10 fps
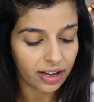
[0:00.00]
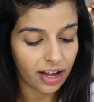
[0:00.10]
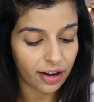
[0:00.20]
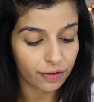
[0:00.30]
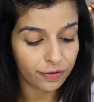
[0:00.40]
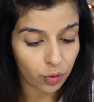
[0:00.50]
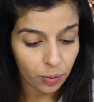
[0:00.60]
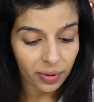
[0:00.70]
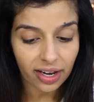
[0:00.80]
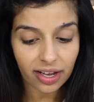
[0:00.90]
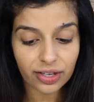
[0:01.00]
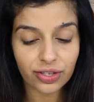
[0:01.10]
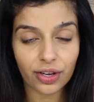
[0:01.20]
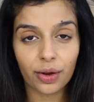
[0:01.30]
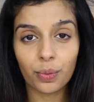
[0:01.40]
kind of formula,
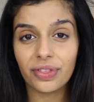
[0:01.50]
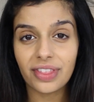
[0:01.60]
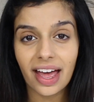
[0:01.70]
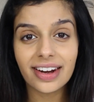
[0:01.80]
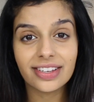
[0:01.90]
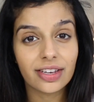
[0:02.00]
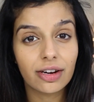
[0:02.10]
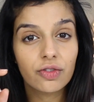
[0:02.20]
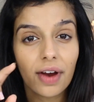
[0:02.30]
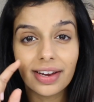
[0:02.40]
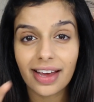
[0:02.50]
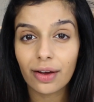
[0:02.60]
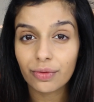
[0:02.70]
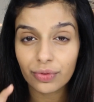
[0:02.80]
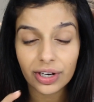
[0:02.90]
so with that it's going to dry
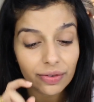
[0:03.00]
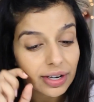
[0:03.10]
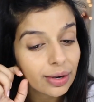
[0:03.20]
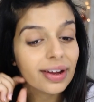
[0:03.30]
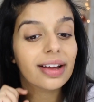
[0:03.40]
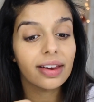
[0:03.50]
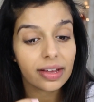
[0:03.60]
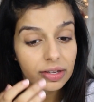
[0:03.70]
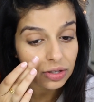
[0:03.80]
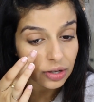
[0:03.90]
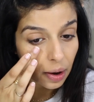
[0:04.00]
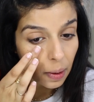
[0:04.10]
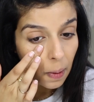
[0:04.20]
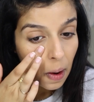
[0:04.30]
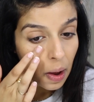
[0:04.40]
down really quickly. So
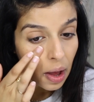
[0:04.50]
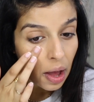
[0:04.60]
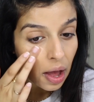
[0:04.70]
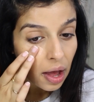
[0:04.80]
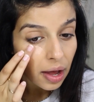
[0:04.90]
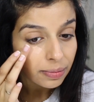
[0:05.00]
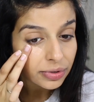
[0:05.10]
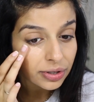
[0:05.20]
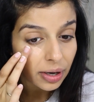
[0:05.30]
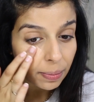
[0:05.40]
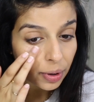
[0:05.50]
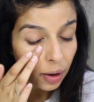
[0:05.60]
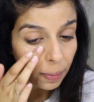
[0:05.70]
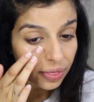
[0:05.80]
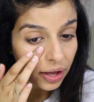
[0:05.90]
I'm just going to
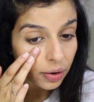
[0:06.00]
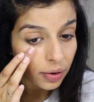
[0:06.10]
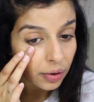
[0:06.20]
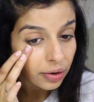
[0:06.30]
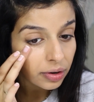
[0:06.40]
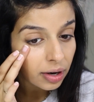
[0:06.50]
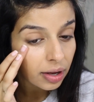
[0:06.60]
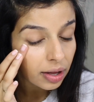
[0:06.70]
pop that on,